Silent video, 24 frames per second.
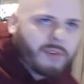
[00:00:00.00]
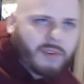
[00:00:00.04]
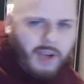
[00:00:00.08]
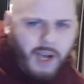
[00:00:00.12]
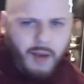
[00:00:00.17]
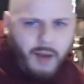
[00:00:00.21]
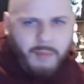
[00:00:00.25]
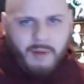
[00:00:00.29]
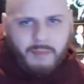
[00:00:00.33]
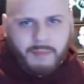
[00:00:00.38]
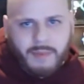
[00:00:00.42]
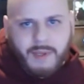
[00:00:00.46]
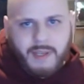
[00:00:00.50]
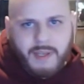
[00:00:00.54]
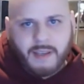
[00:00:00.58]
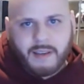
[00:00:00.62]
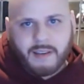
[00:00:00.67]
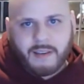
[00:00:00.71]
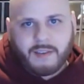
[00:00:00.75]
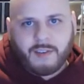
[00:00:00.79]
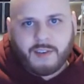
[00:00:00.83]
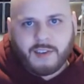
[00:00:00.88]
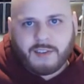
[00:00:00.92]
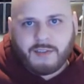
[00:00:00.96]
common
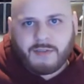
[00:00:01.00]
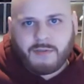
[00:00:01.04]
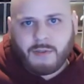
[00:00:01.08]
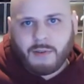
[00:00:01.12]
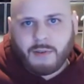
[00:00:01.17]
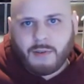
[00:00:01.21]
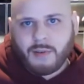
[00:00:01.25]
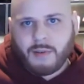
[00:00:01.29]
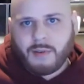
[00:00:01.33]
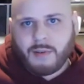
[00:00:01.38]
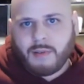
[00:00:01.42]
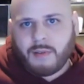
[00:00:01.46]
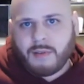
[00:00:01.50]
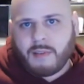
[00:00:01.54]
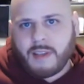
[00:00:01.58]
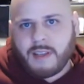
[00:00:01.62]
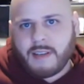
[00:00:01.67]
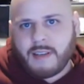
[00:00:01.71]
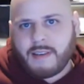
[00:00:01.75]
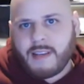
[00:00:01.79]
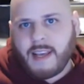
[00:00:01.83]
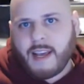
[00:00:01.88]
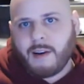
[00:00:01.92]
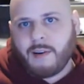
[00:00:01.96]
piece, just for the
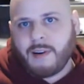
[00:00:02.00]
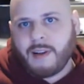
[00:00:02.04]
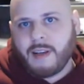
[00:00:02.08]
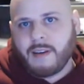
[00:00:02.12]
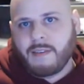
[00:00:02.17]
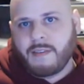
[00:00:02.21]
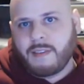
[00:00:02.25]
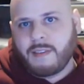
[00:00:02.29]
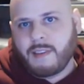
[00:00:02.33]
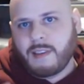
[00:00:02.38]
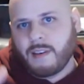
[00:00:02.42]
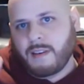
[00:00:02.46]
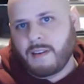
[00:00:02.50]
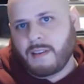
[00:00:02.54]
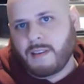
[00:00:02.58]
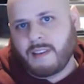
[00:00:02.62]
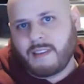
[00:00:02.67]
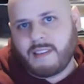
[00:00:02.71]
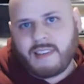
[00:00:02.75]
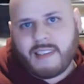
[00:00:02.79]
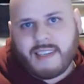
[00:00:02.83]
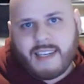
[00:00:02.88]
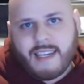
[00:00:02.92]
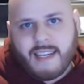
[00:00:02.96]
integrity of
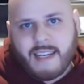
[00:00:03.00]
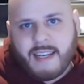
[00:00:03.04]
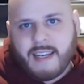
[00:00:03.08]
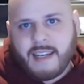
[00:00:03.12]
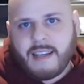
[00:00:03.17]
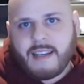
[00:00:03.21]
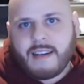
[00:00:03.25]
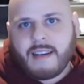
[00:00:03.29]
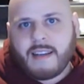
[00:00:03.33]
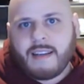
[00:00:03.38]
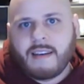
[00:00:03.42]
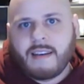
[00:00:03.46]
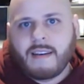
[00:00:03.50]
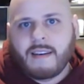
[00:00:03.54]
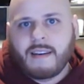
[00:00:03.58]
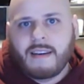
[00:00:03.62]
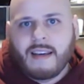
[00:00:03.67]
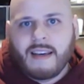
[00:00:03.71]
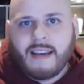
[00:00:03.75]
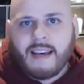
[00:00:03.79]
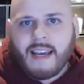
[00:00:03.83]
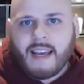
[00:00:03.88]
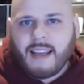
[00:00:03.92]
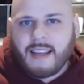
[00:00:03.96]
the scene
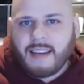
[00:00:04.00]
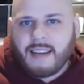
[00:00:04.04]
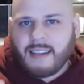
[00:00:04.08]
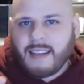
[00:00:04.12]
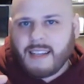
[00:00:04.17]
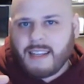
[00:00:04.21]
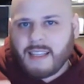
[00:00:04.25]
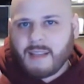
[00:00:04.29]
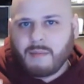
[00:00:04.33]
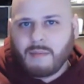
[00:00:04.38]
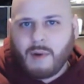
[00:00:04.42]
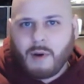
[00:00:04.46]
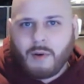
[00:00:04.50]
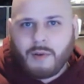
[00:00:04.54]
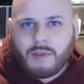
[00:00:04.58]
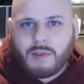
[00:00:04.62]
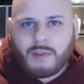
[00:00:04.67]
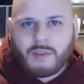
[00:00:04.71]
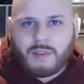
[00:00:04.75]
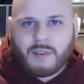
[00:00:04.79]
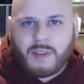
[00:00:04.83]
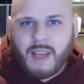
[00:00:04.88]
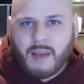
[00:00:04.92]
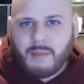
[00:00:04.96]
and getting the
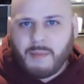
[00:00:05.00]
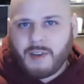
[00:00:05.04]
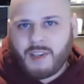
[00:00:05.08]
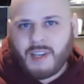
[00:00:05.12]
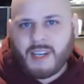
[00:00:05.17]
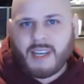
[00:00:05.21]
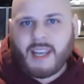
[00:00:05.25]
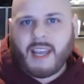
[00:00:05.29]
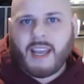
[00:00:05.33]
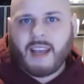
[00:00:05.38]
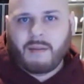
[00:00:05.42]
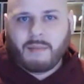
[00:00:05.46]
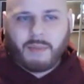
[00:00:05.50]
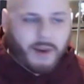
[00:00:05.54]
most image I can